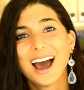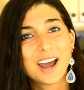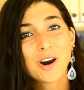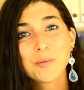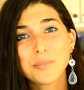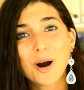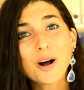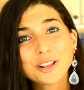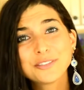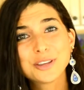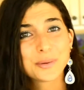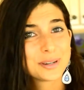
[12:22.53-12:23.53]
I hope
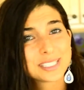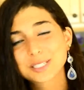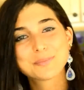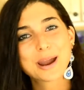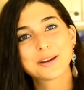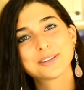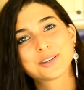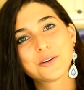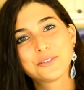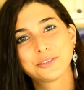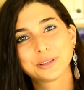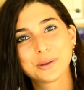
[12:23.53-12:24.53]
all of you are inspired to
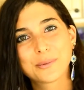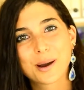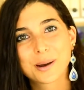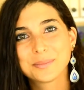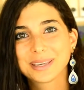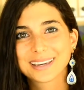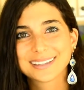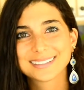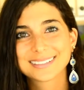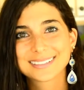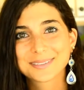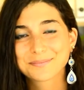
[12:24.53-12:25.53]
go fully raw,
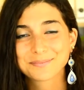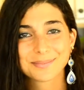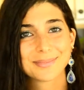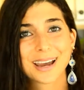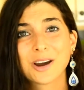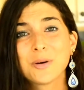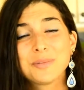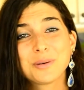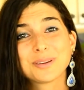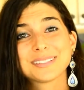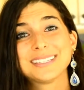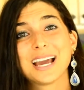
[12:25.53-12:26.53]
because I hope
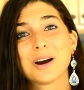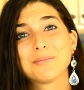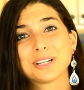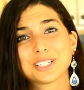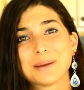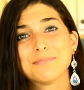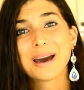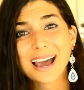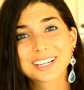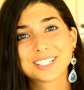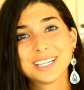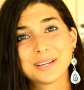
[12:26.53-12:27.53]
you all see how much I'm
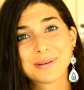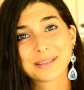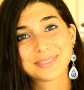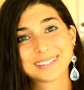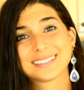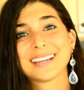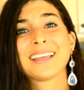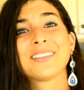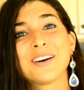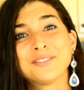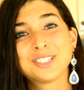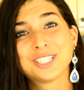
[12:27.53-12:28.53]
passionate about this, and I
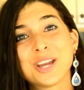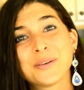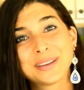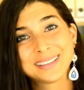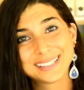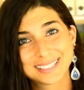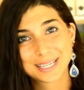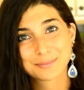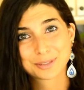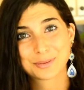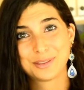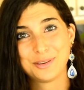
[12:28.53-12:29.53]
love sharing these
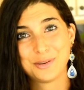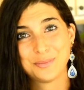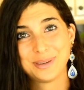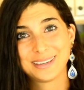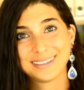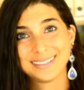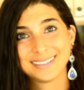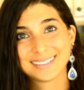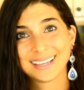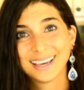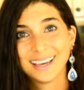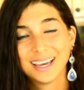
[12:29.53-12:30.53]
tips with you, because
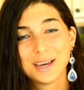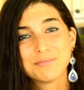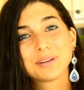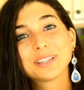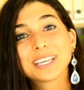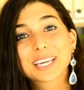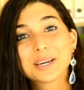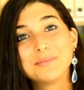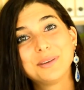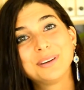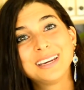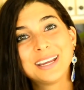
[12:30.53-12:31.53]
building a
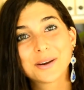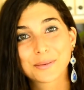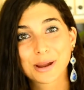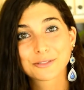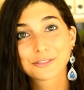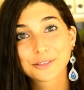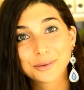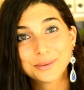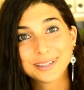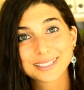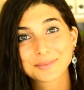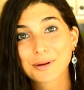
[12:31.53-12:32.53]
community around
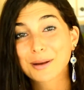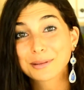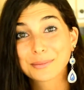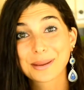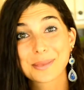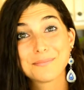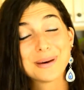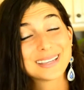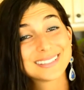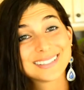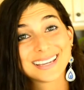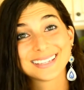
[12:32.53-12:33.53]
fruit is probably one of the
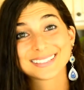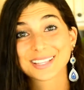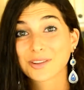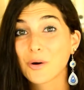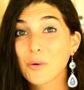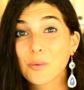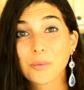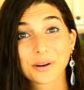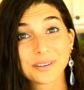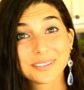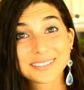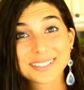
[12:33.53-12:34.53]
best things in the whole
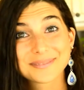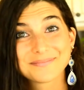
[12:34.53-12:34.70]
world.